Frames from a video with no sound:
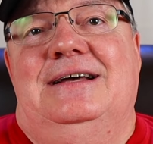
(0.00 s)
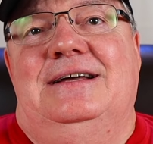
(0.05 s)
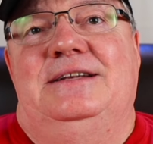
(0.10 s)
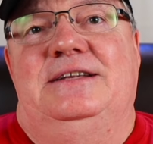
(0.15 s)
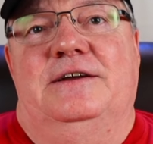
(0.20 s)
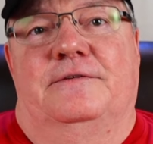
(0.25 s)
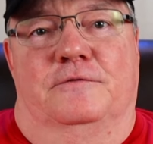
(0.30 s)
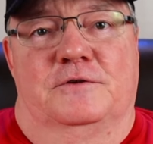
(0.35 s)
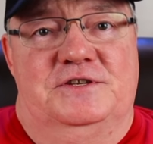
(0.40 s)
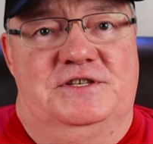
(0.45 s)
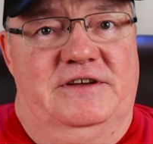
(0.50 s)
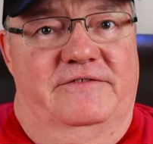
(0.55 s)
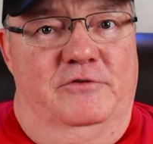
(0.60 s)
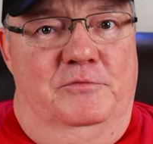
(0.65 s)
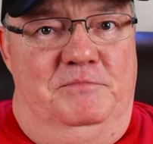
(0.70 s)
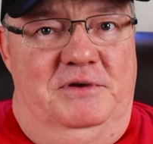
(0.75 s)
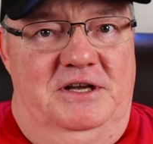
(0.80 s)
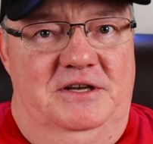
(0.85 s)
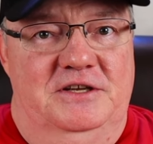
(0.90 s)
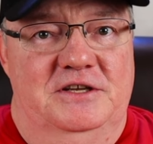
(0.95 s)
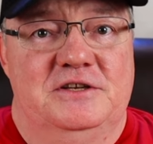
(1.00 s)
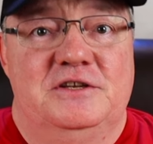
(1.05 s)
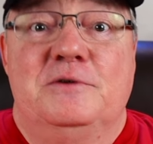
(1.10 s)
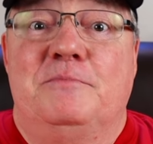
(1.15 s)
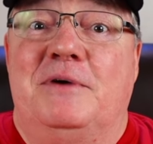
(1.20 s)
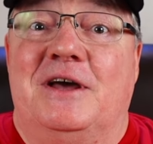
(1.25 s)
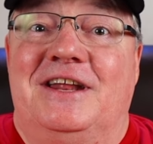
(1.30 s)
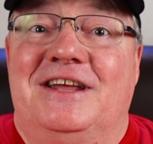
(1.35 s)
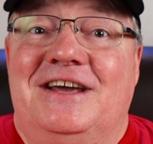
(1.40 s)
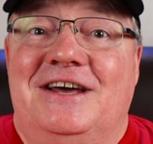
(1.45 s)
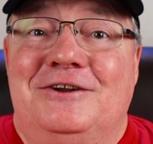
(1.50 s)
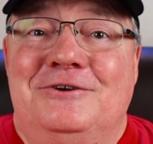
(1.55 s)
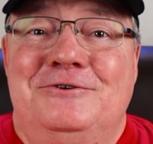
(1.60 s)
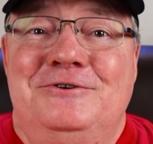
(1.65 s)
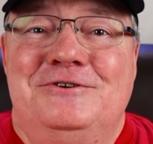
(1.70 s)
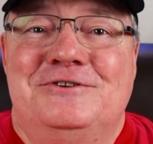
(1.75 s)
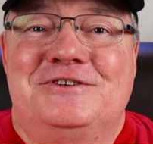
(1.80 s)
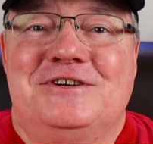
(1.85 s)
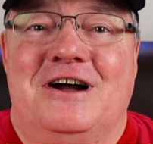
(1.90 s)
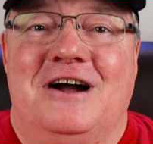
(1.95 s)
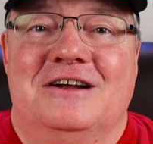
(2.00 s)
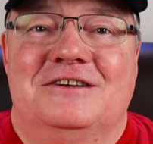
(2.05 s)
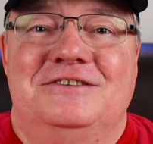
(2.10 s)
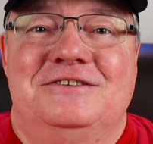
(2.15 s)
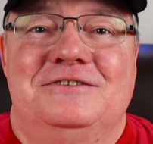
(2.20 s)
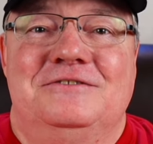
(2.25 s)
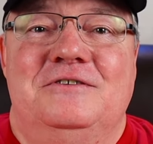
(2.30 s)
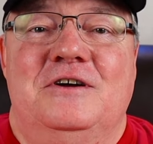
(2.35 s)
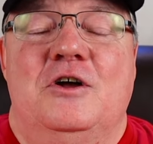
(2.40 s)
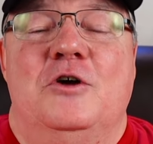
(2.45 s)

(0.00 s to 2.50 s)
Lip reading: difference of opinion depending on who you talk to,